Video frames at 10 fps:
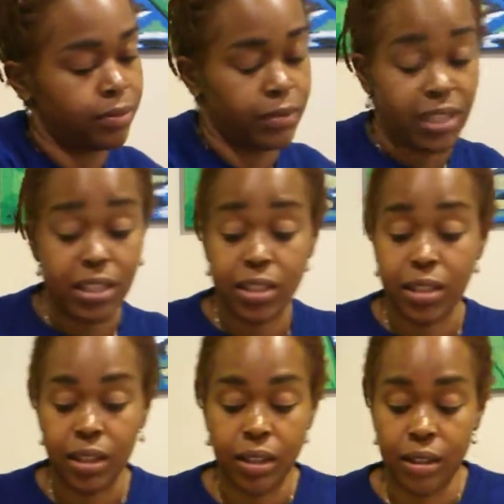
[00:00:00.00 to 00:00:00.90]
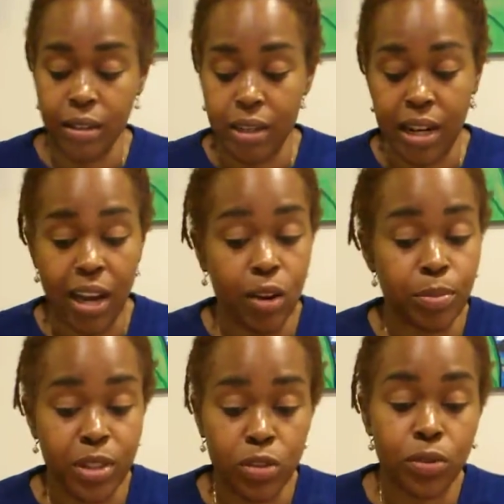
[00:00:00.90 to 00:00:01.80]
This is good. And I hope
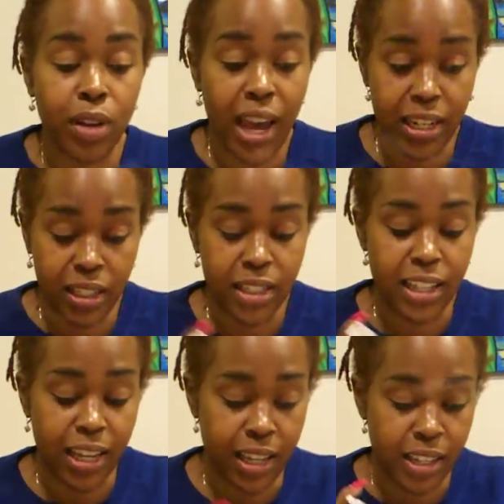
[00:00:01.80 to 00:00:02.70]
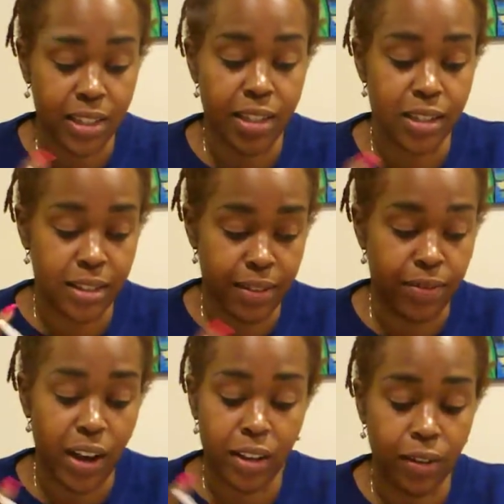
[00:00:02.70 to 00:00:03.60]
that you actually take heed to this and
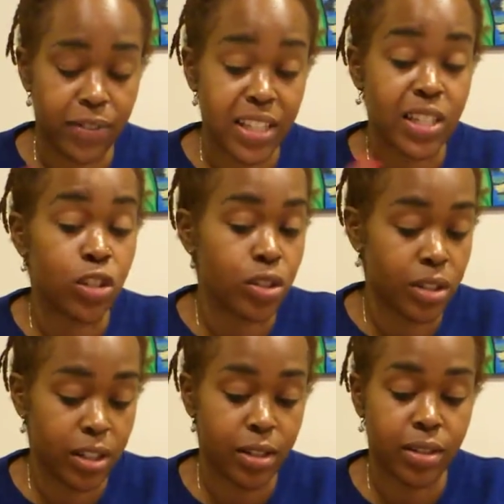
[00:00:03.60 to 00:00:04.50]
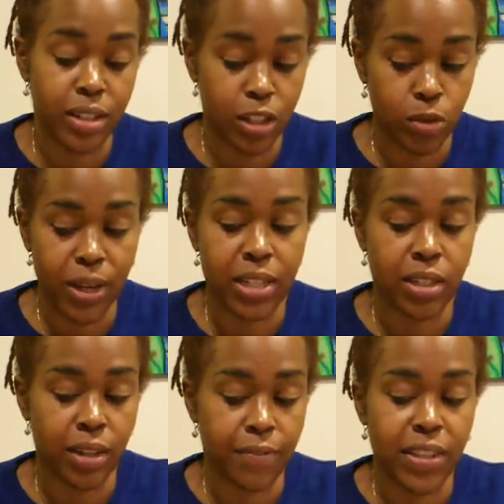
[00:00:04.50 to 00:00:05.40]
follow. If this is your
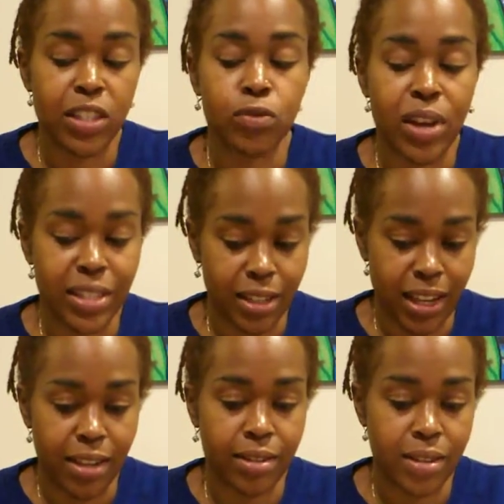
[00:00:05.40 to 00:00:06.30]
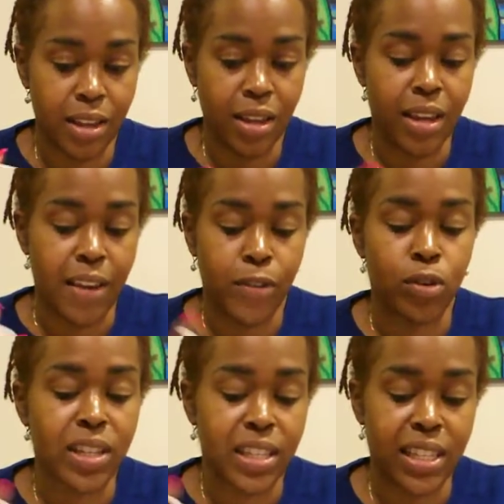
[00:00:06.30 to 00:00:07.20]
situation, if this resonates, if you
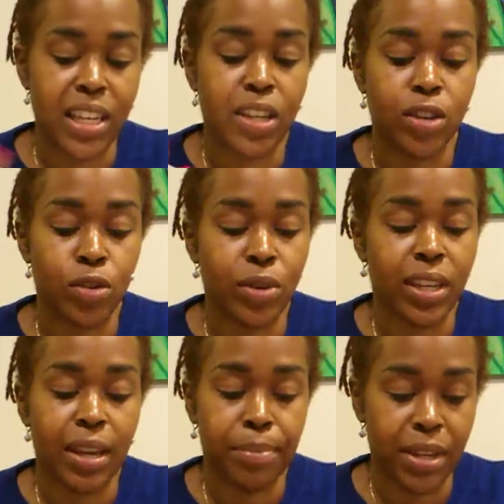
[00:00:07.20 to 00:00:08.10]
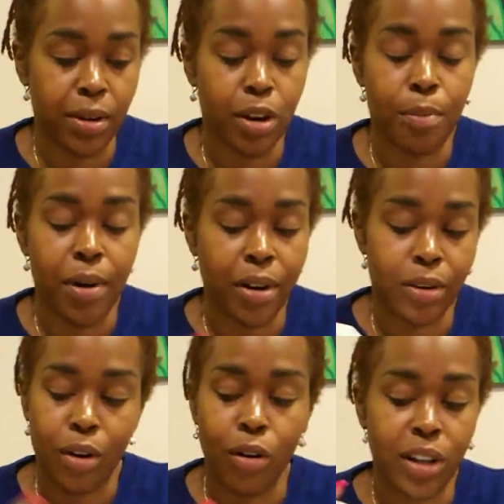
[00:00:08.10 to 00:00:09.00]
can see you and your
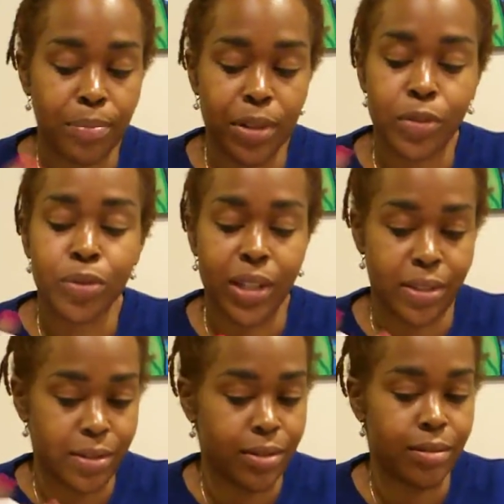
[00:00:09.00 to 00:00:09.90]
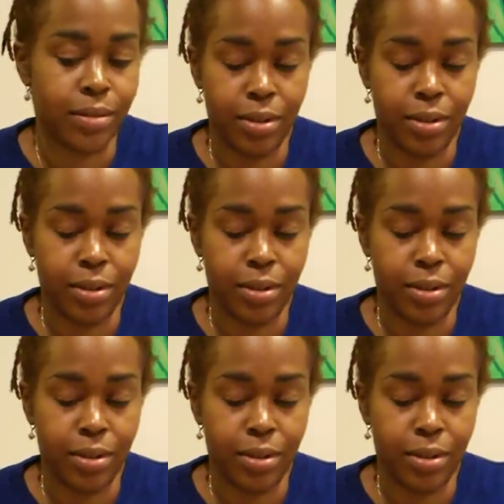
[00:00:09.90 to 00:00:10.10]
partner all up and through this,